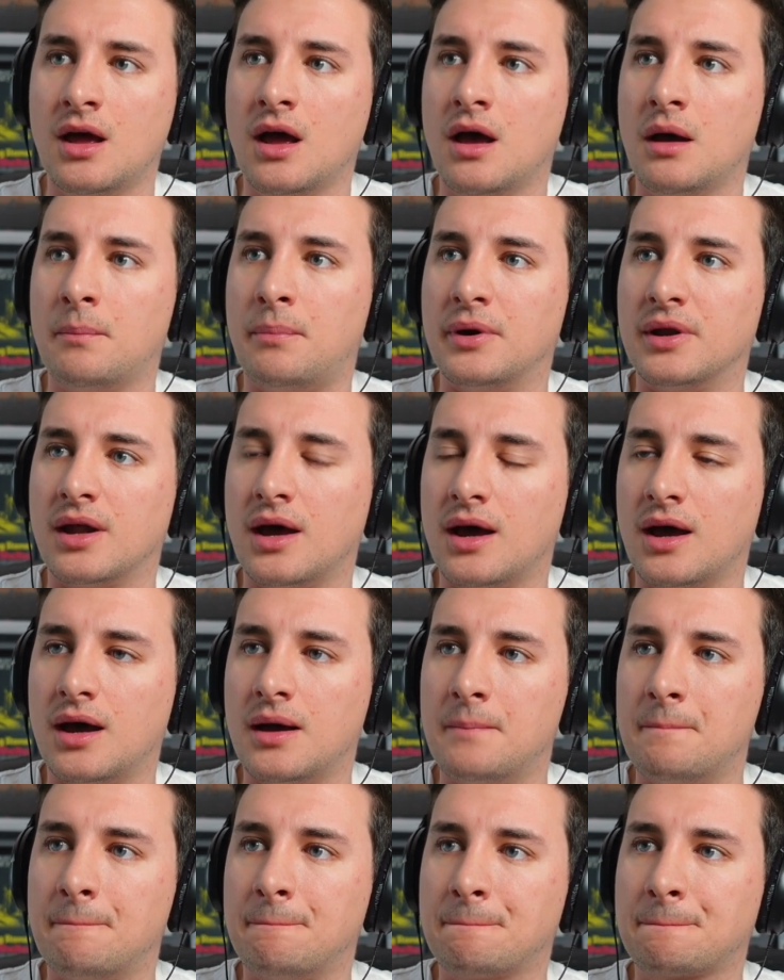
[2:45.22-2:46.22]
but
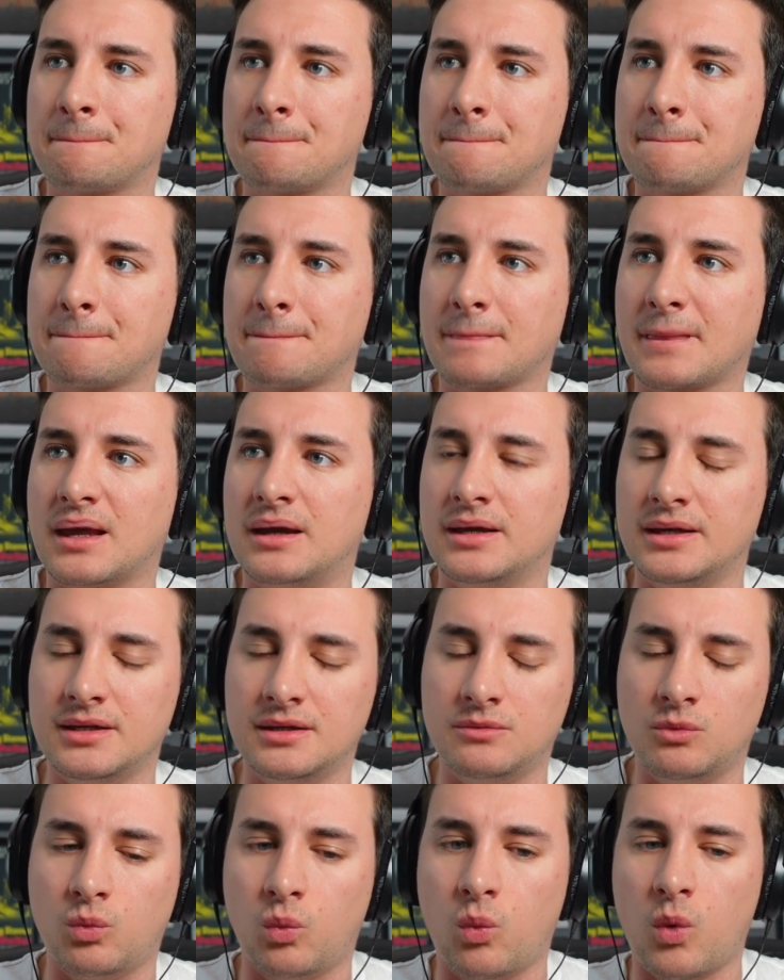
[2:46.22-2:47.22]
um, he
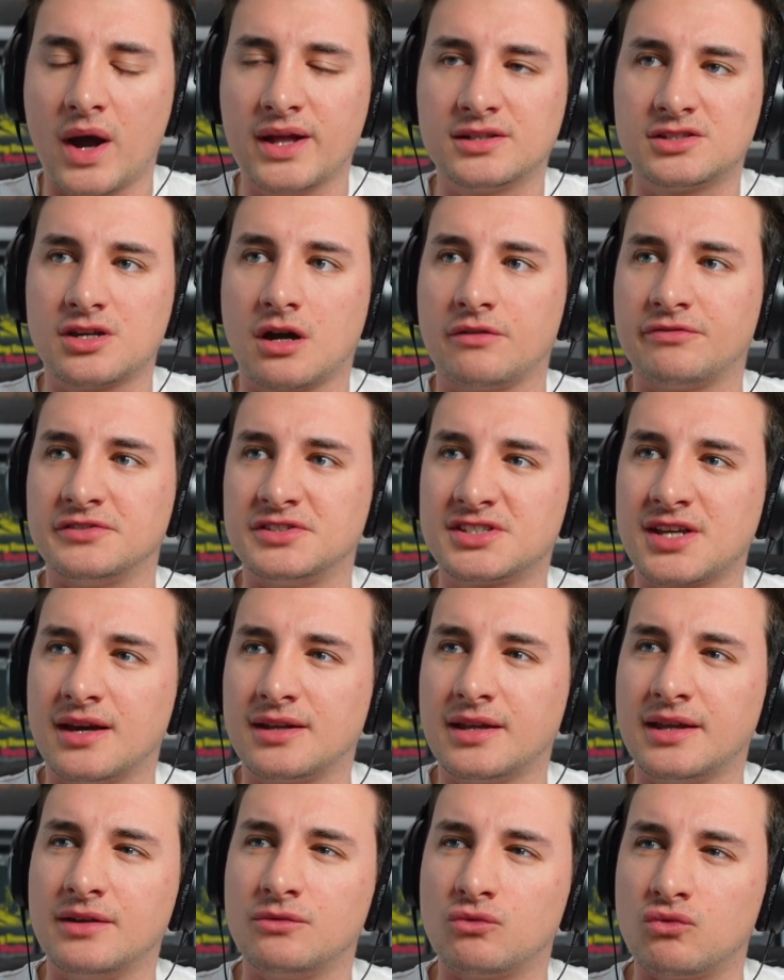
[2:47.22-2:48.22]
went off and said
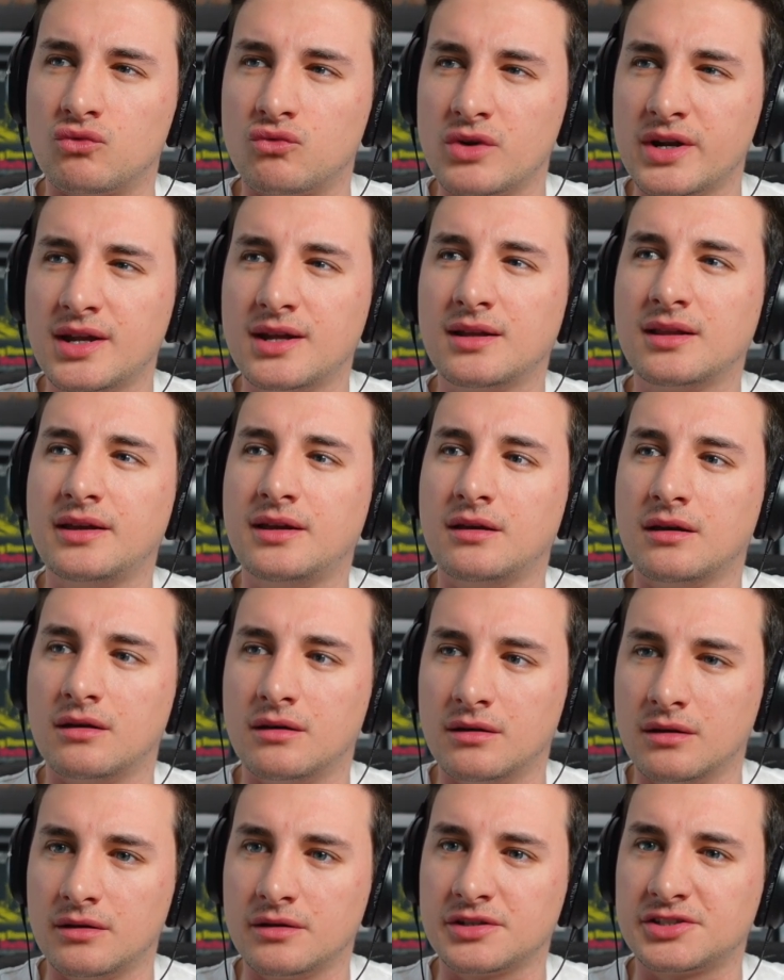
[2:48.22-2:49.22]
it really
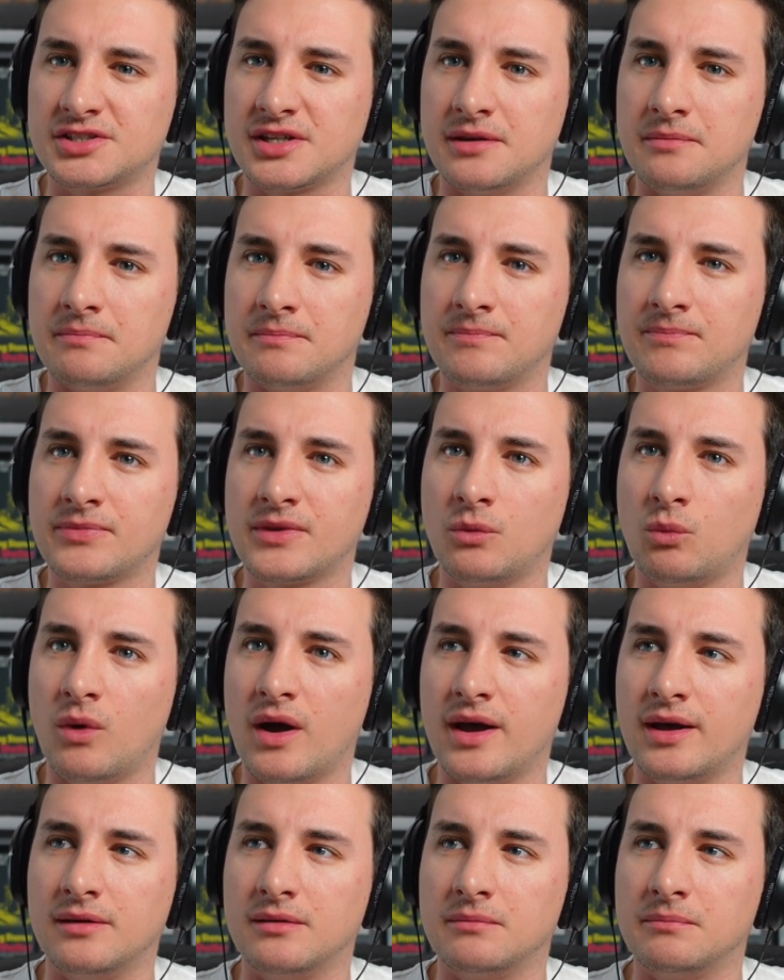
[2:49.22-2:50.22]
irks him
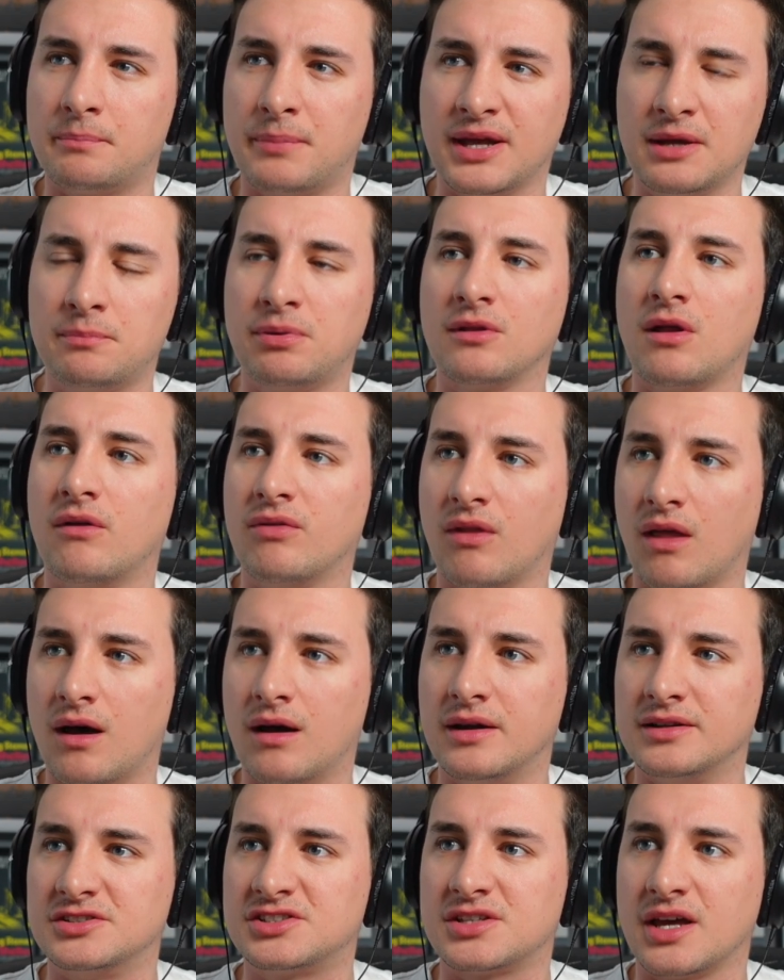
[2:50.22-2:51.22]
when people
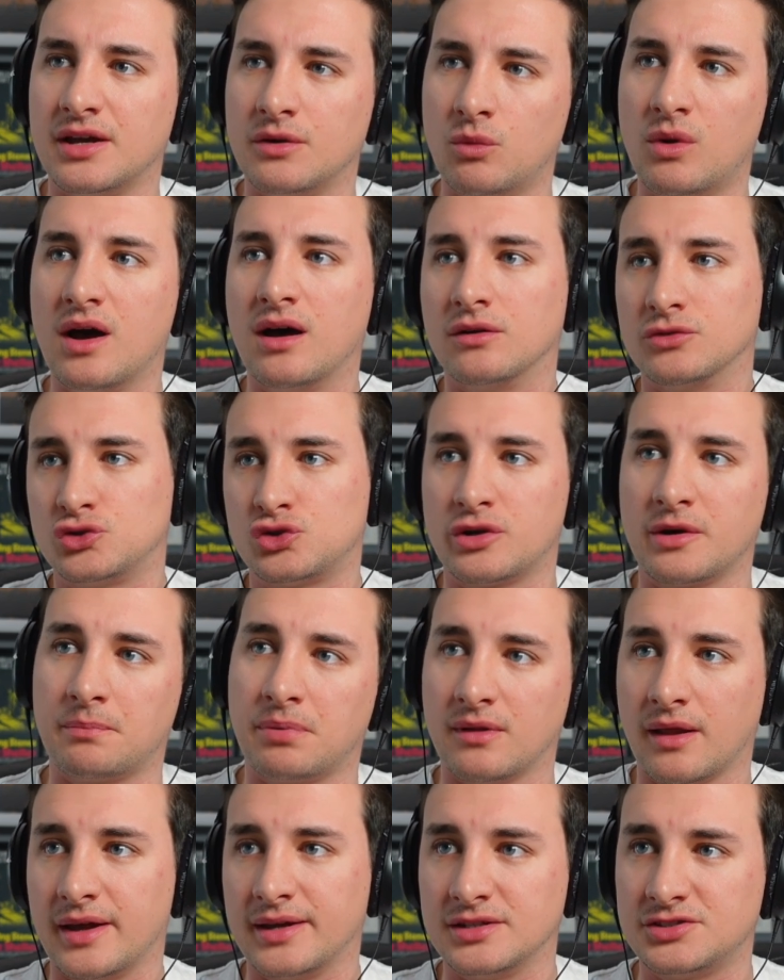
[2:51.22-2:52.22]
online say, well,
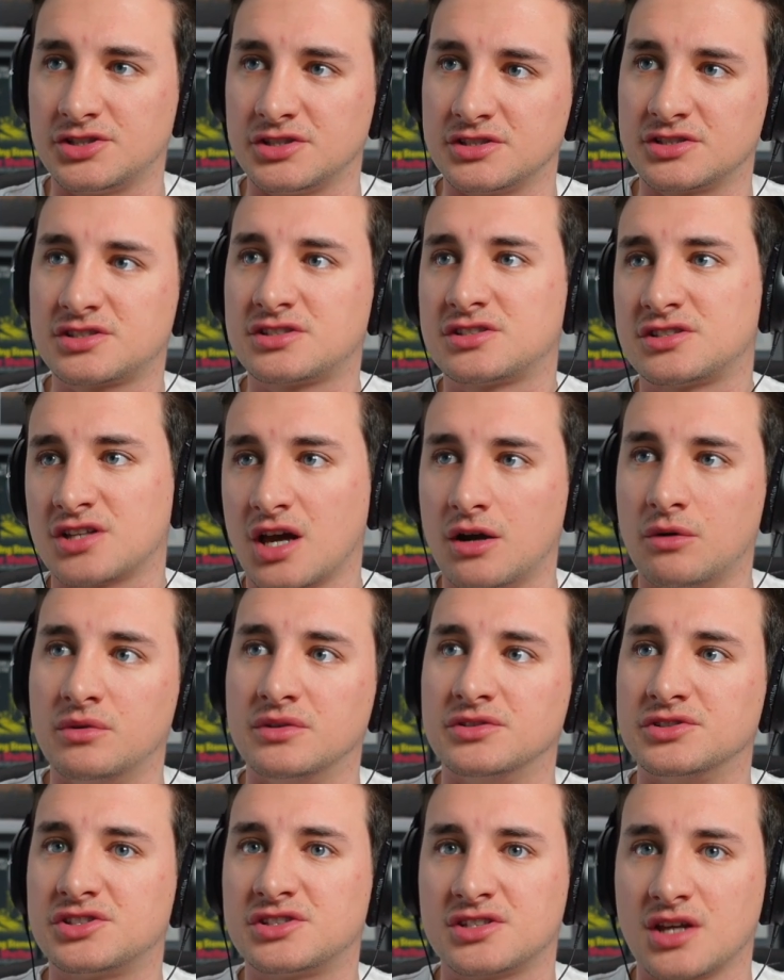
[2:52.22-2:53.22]
Triple H is
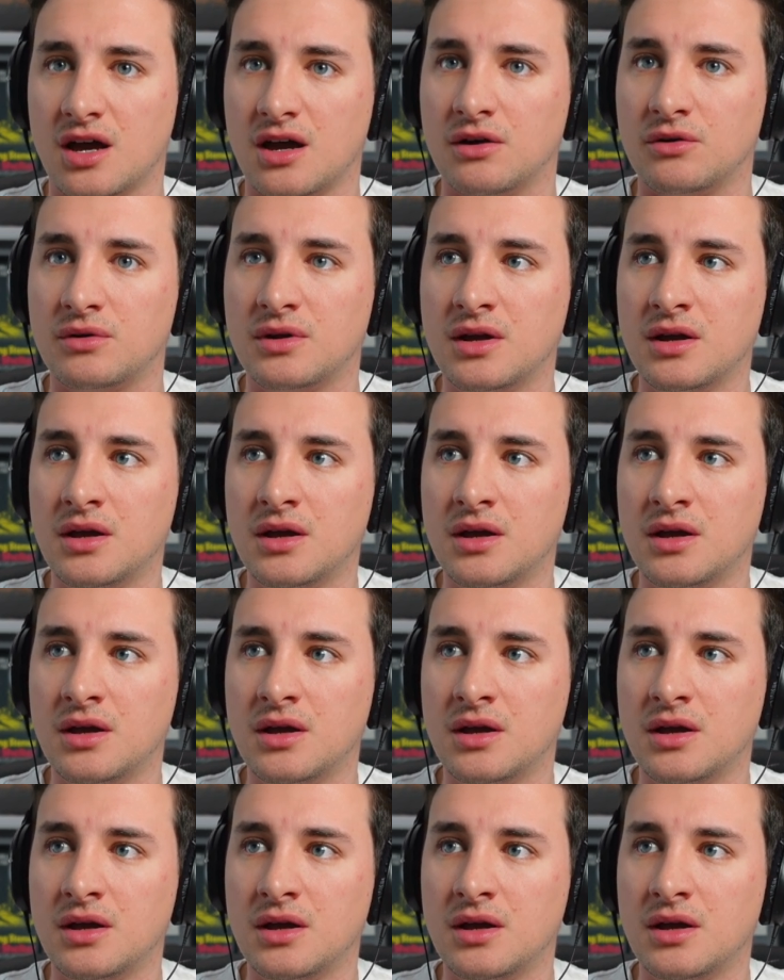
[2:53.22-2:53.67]
so-and-so.